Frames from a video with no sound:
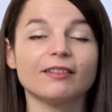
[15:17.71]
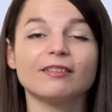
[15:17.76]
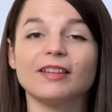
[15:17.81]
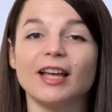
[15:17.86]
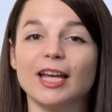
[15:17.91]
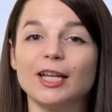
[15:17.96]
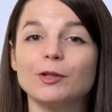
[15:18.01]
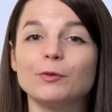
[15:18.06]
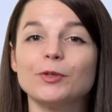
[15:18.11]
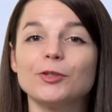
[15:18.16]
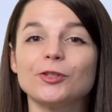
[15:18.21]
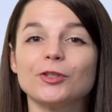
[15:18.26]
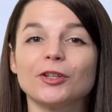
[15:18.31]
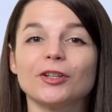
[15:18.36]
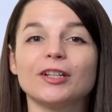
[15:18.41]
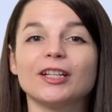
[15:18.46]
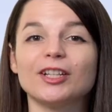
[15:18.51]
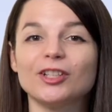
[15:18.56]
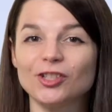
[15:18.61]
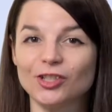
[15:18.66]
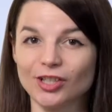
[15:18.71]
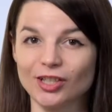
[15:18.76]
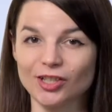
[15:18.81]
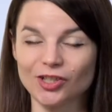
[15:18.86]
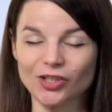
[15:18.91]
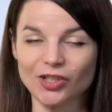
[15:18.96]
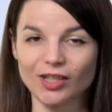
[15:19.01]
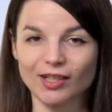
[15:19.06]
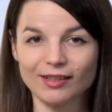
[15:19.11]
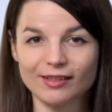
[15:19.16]
Language Learning Cheat
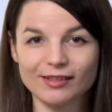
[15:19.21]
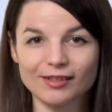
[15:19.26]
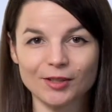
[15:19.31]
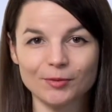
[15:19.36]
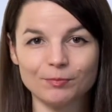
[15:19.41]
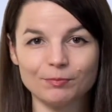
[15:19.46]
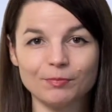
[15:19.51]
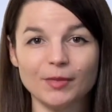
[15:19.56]
Sheets.